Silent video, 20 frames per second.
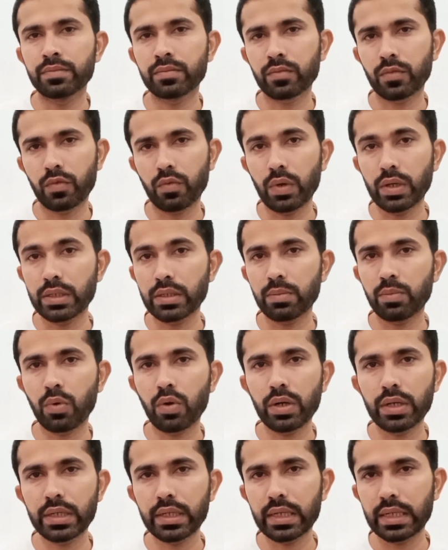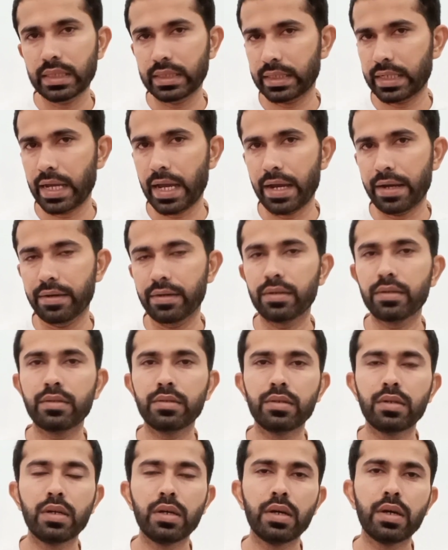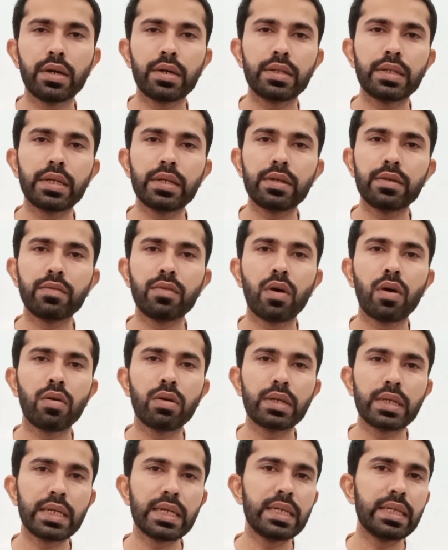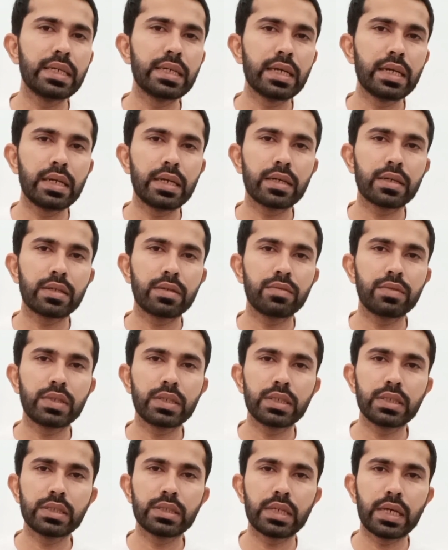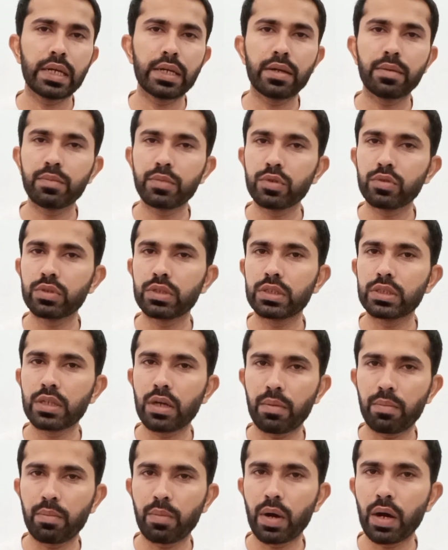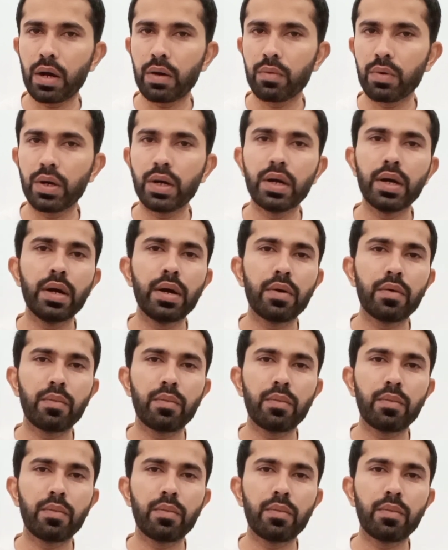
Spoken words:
was a political scandal that involved illegal activities and abuses of power by